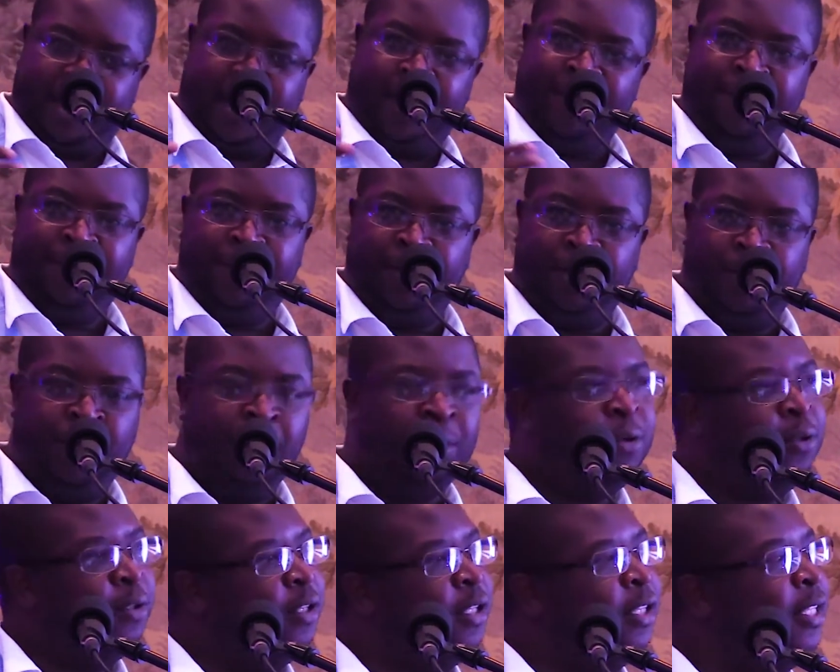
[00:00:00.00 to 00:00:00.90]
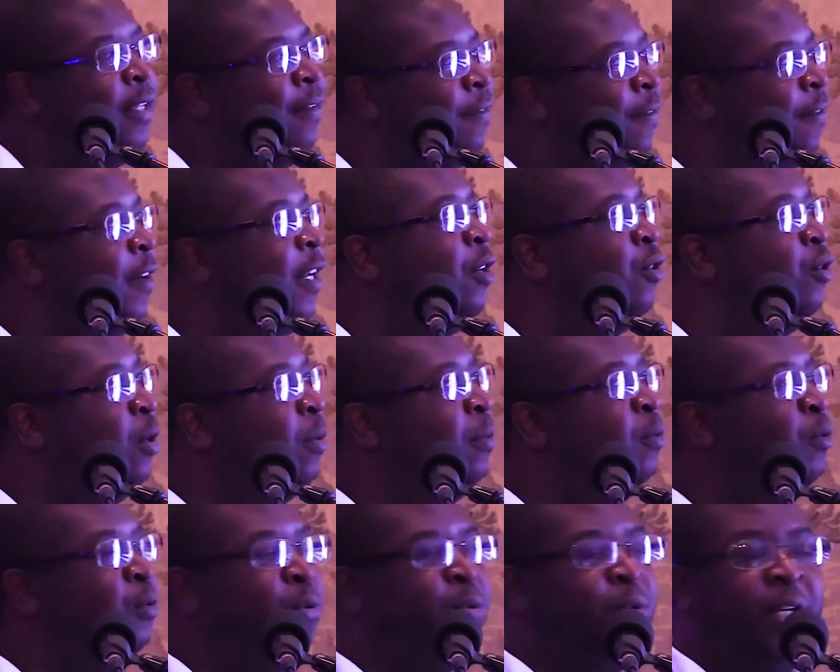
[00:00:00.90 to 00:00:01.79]
giving you the
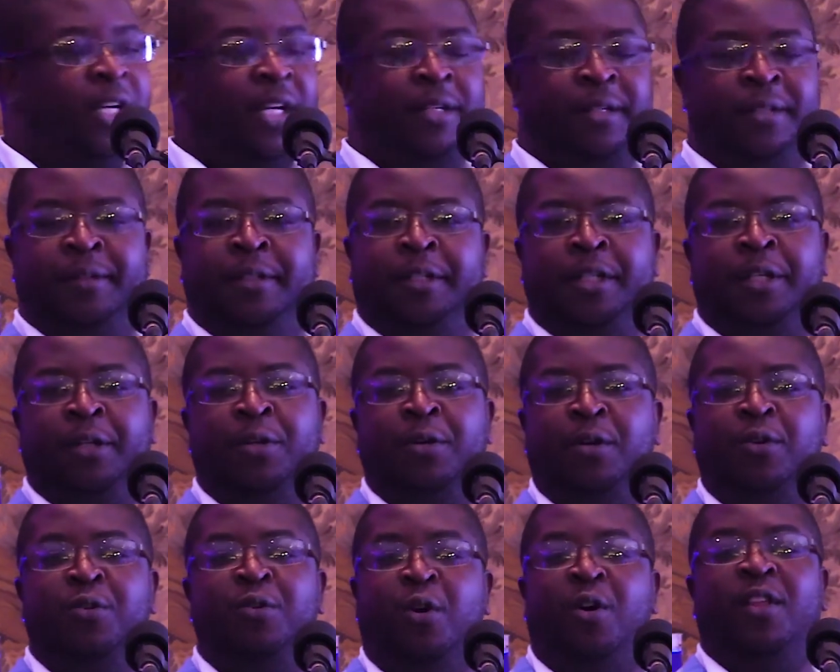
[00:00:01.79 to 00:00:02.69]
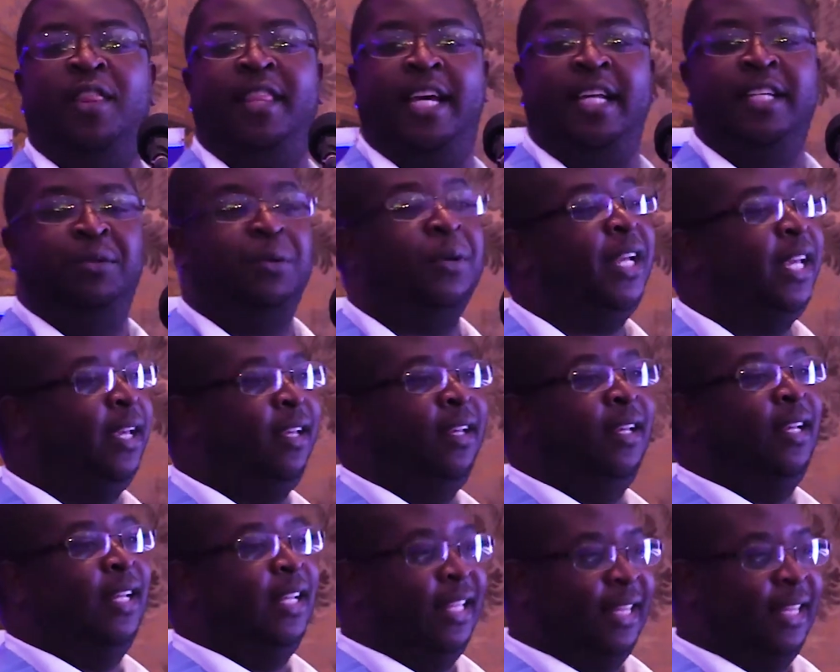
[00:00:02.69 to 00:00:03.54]
freedom to, you know that, okay,